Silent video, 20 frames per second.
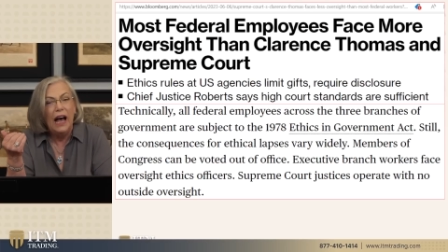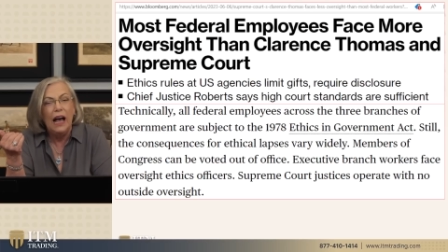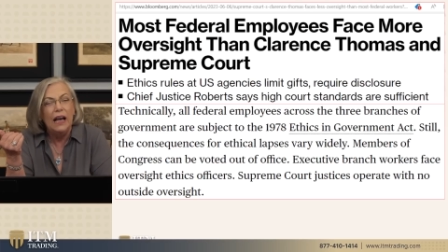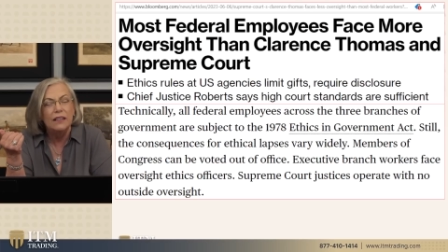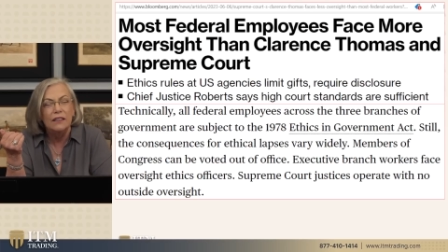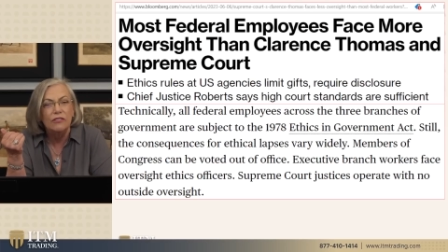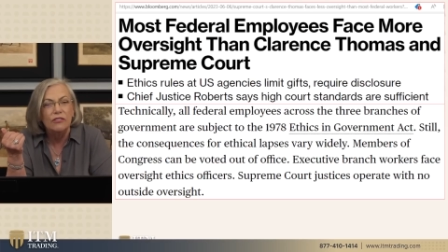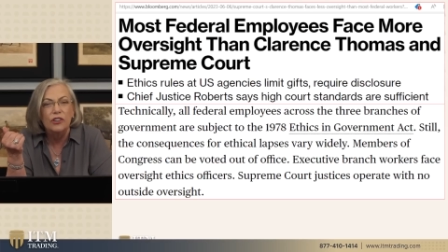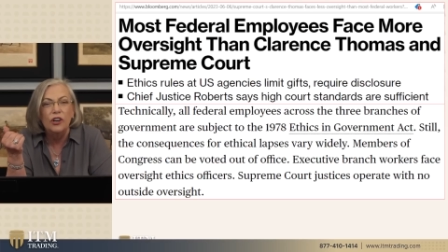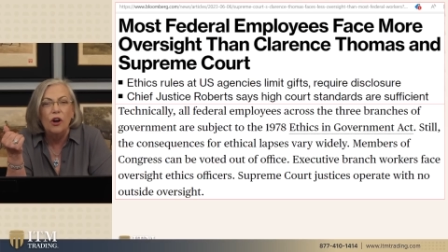I
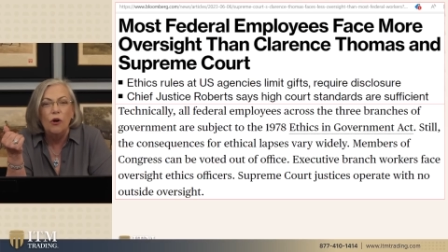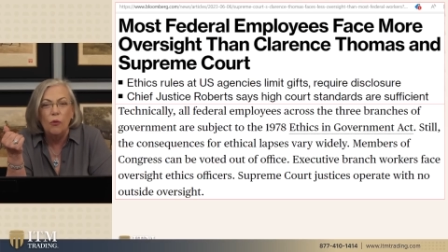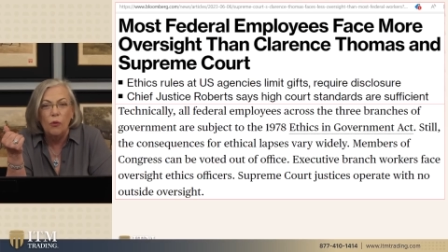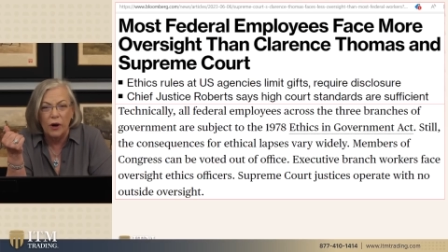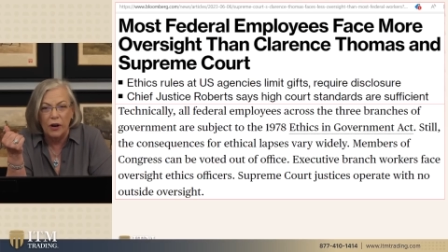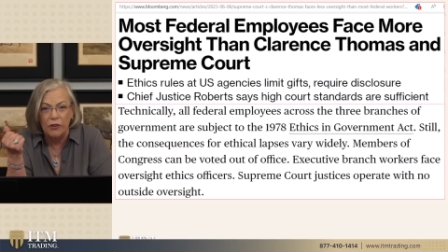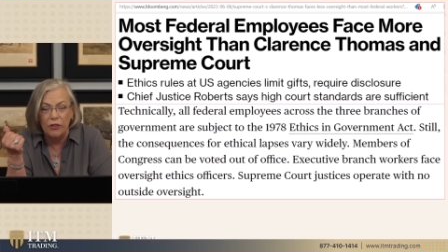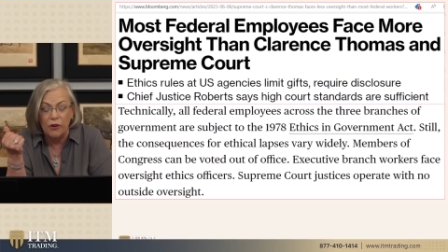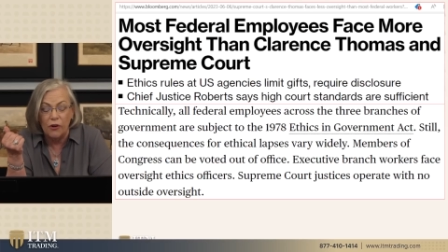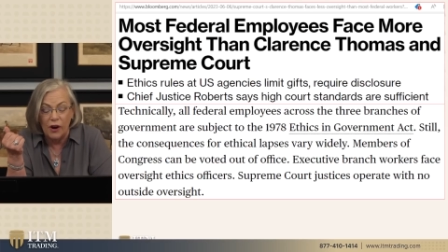don't know
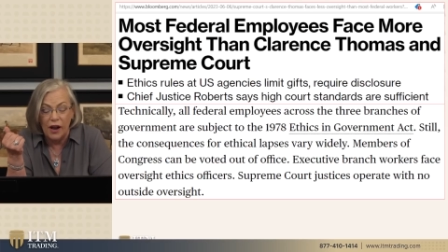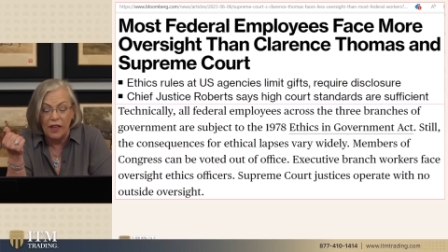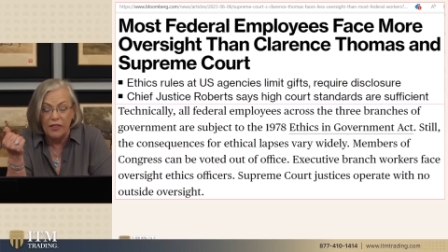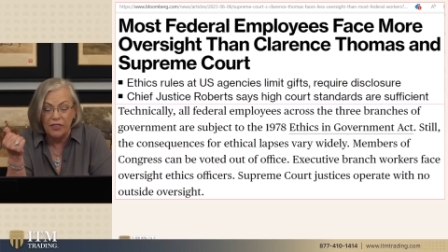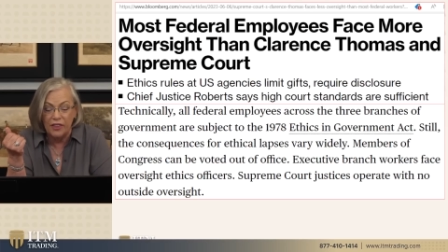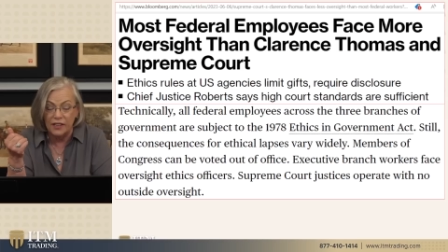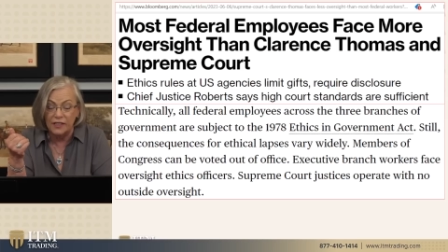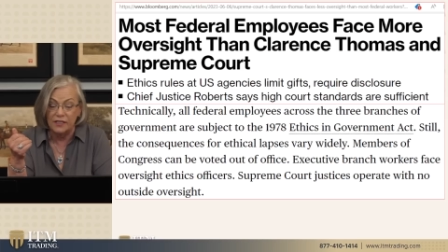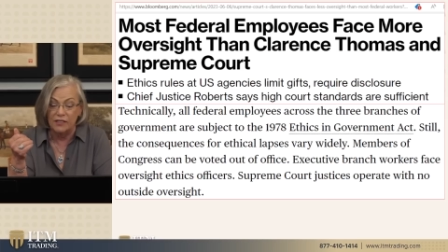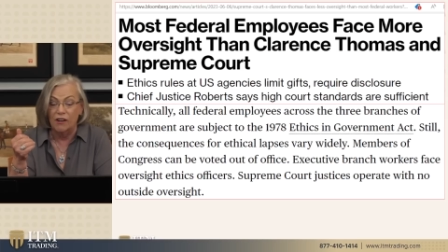where their
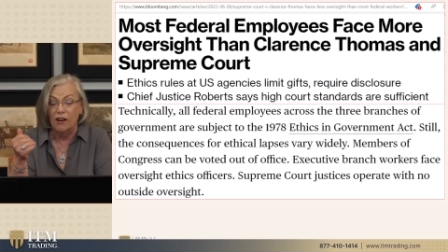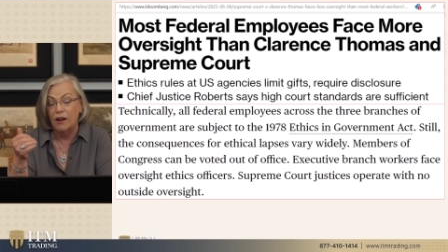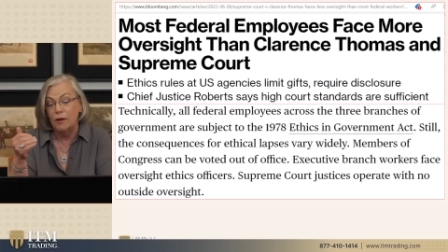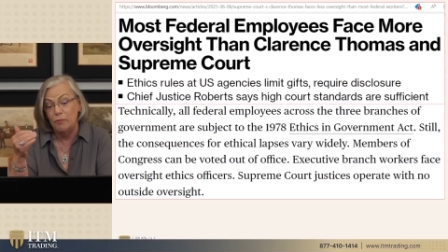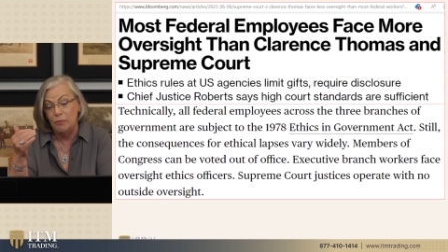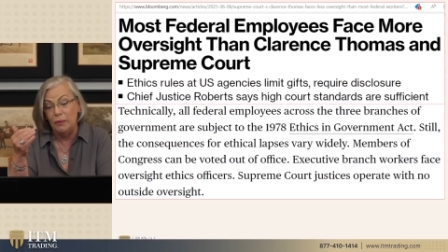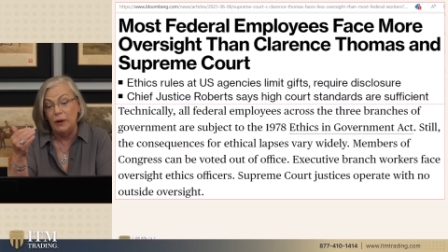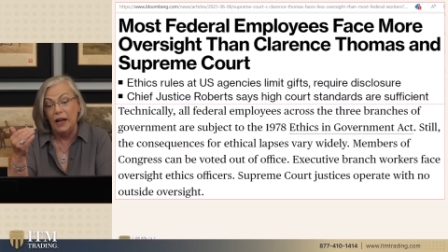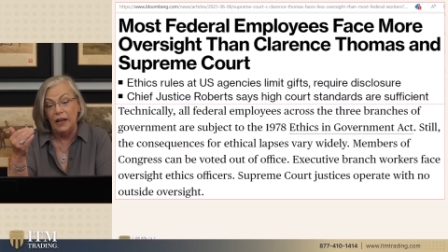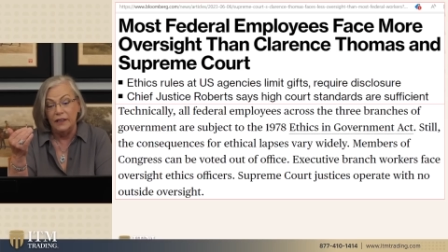ethics are,
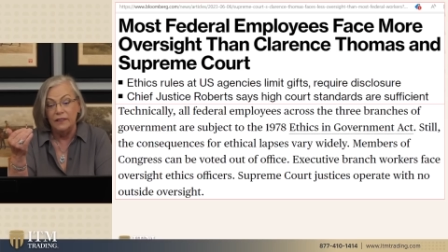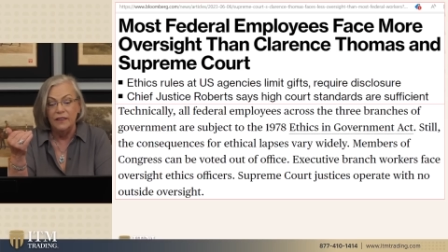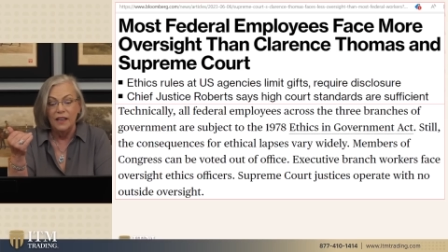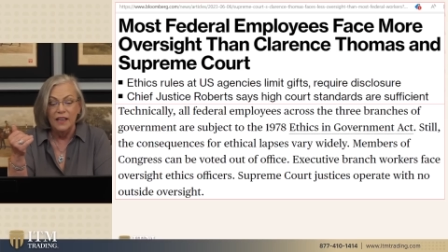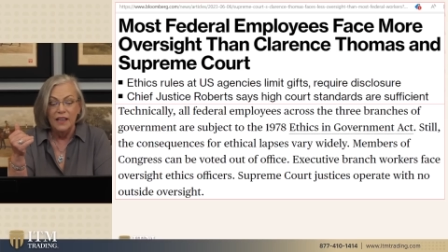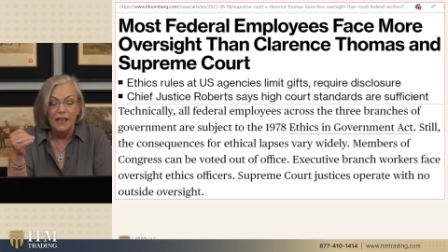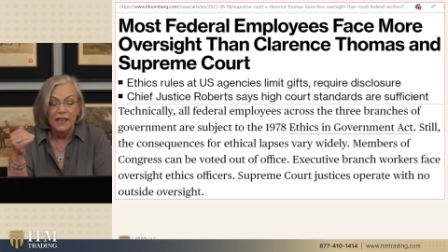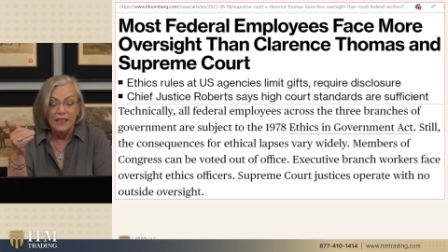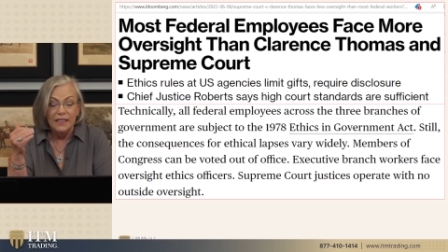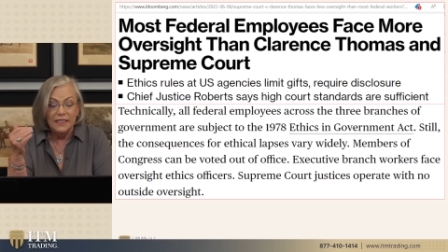but
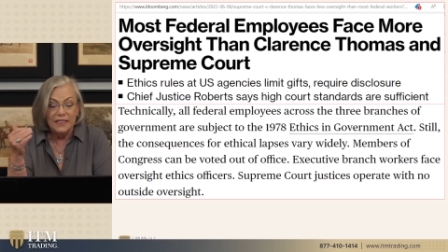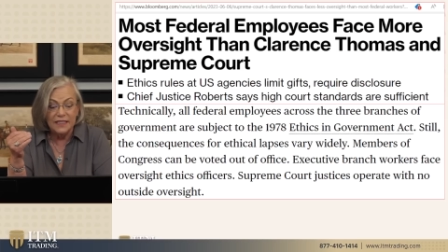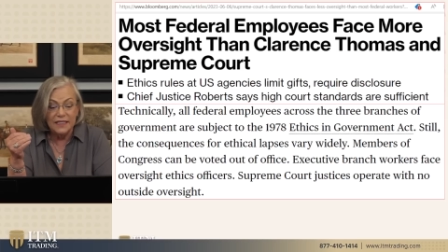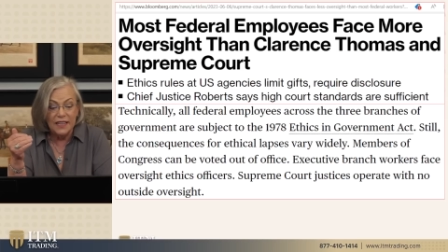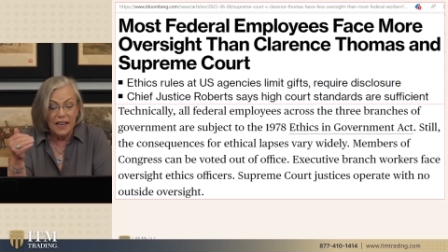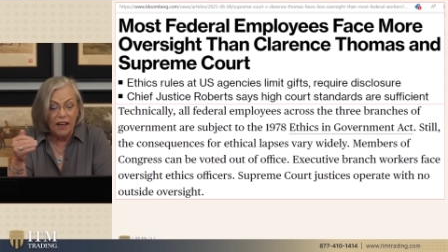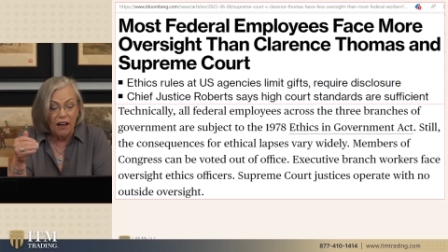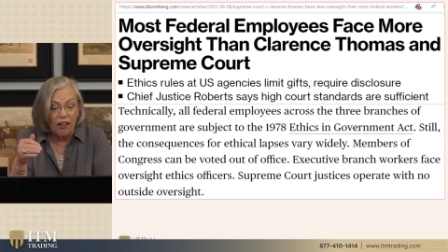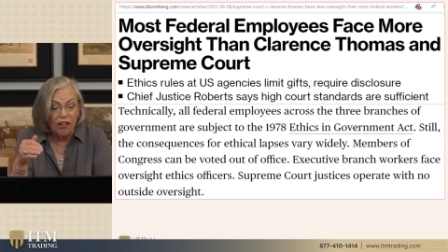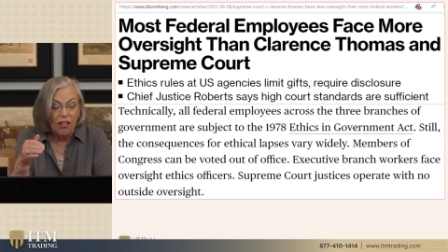
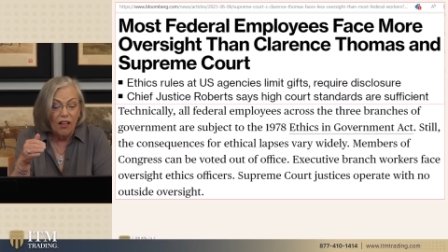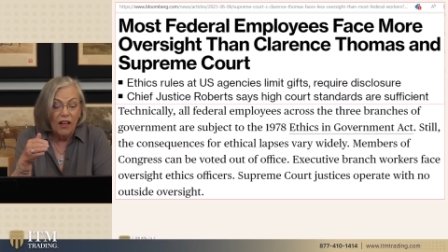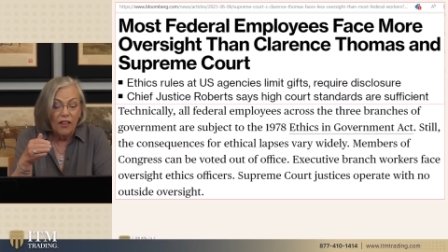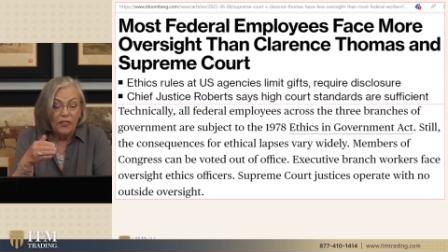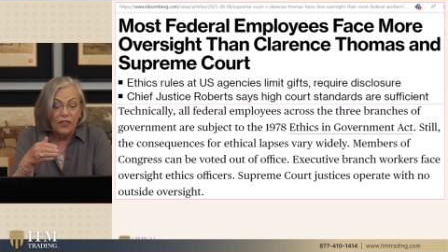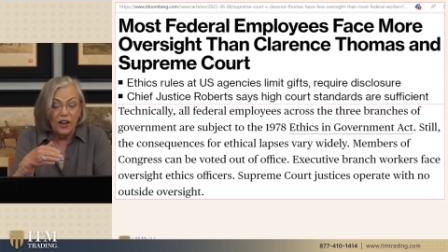still,